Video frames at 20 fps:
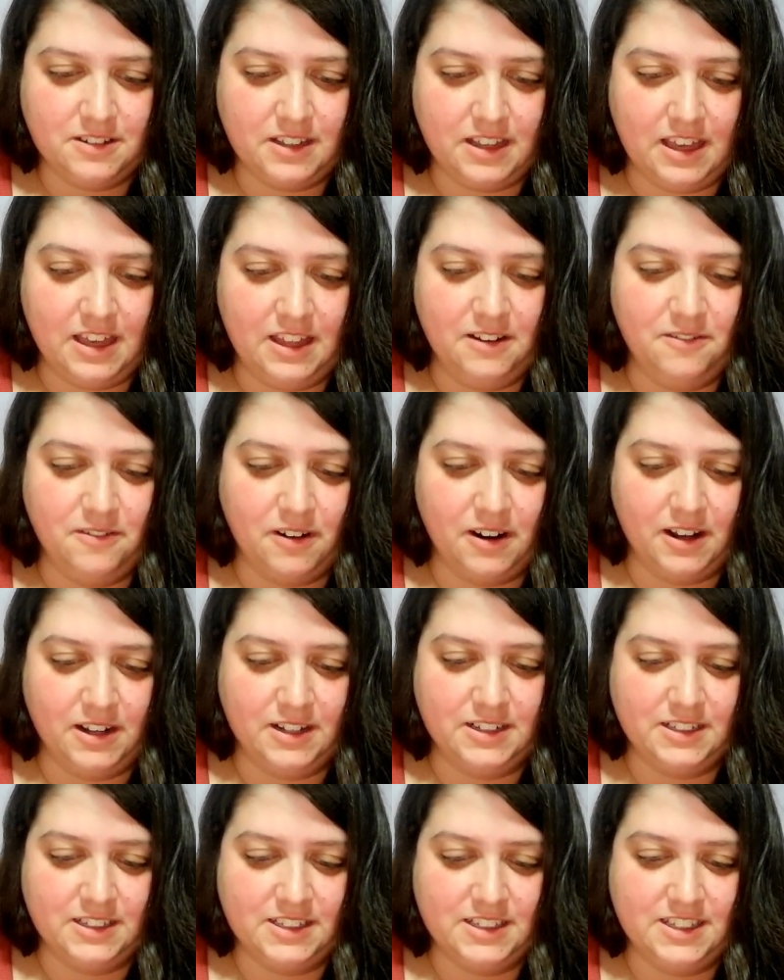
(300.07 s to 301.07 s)
and
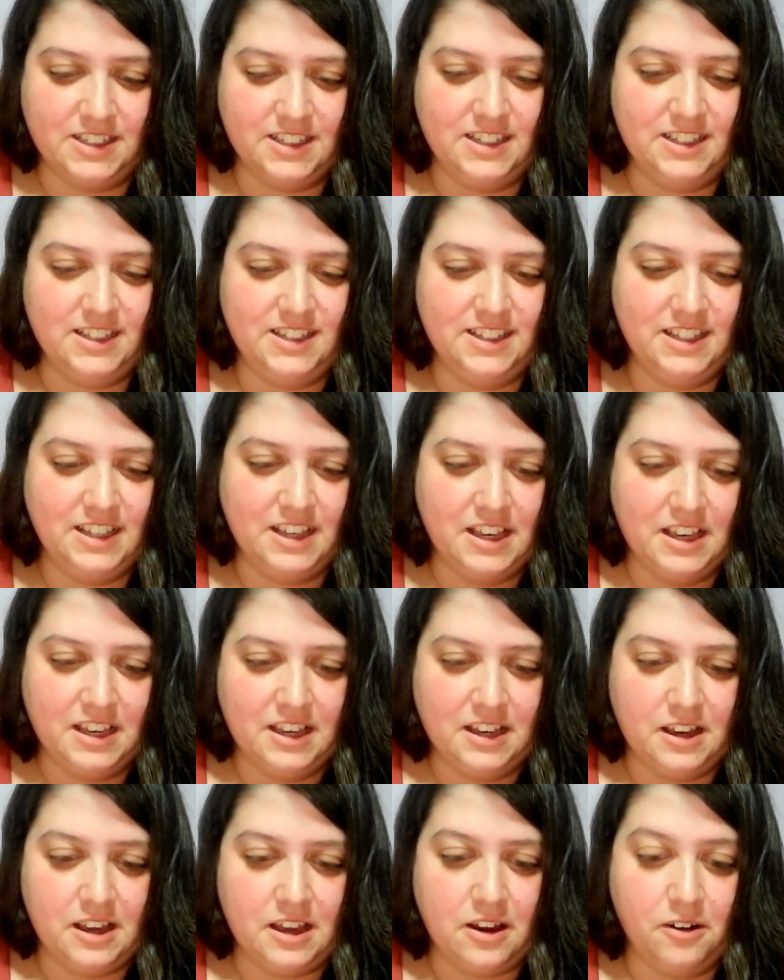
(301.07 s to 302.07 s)
runs.
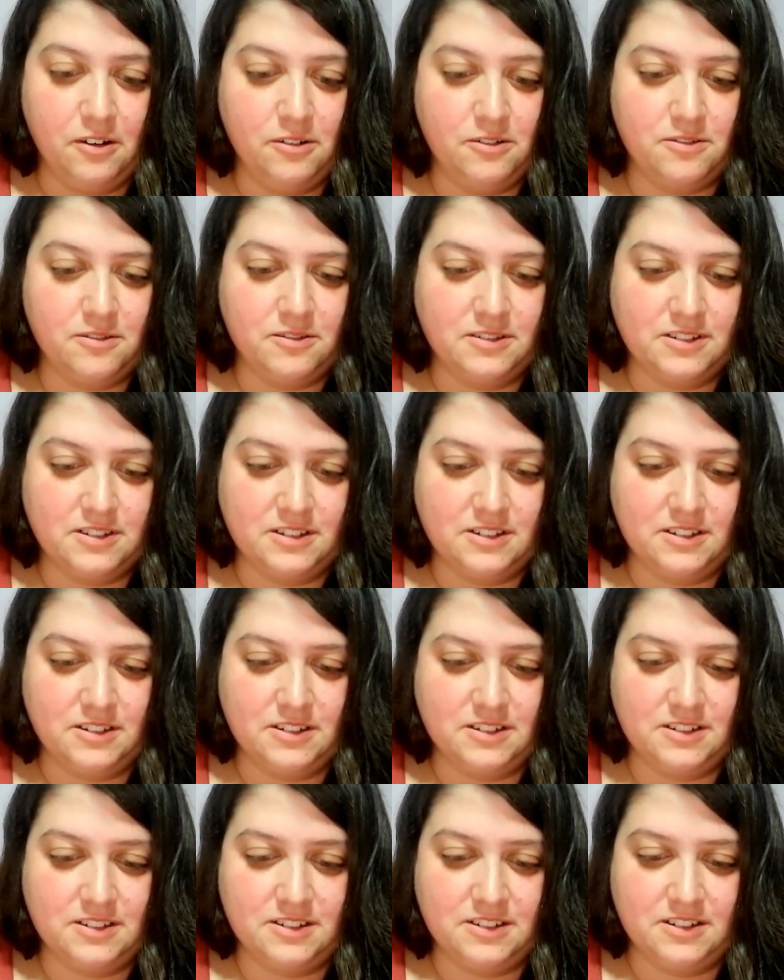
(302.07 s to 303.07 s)
oh,
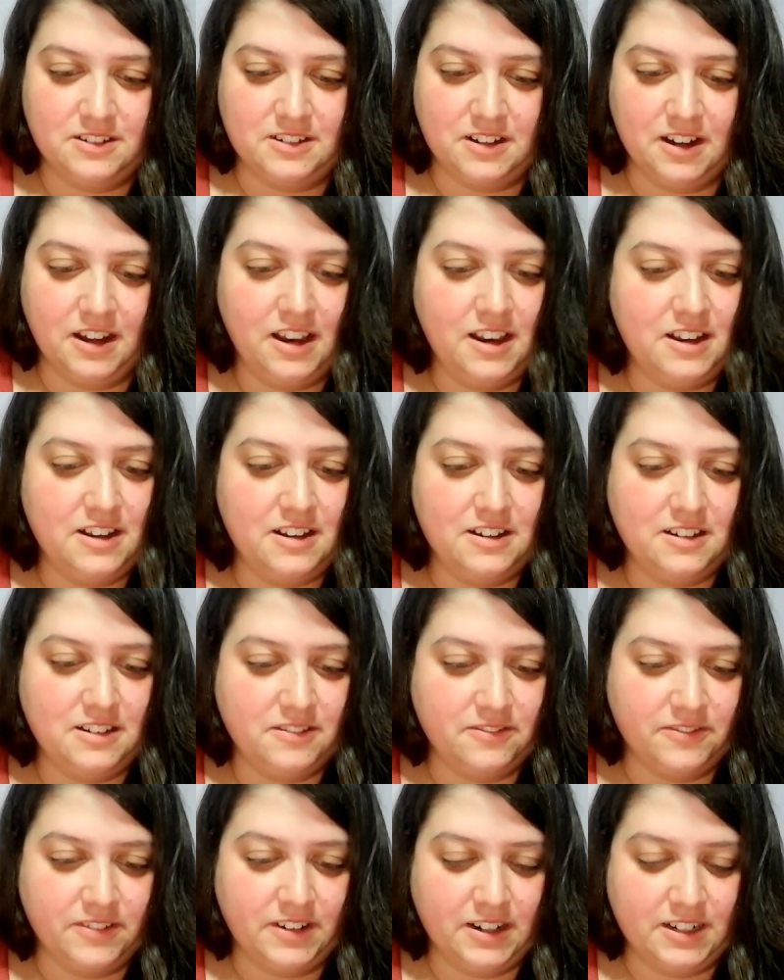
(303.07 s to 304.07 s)
not
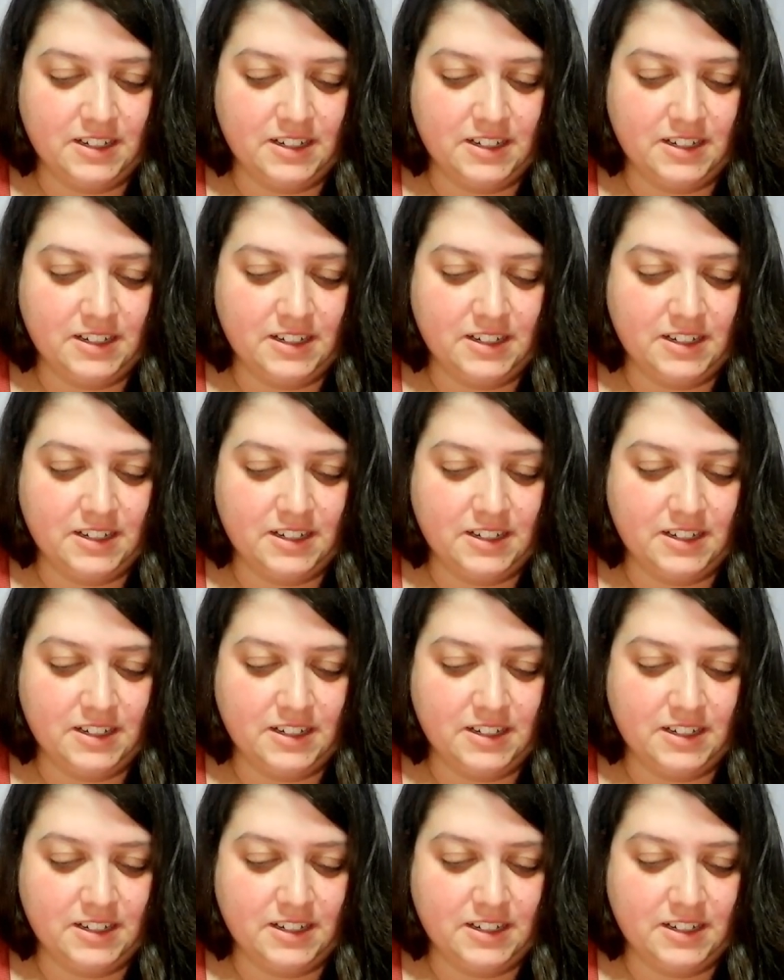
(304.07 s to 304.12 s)
very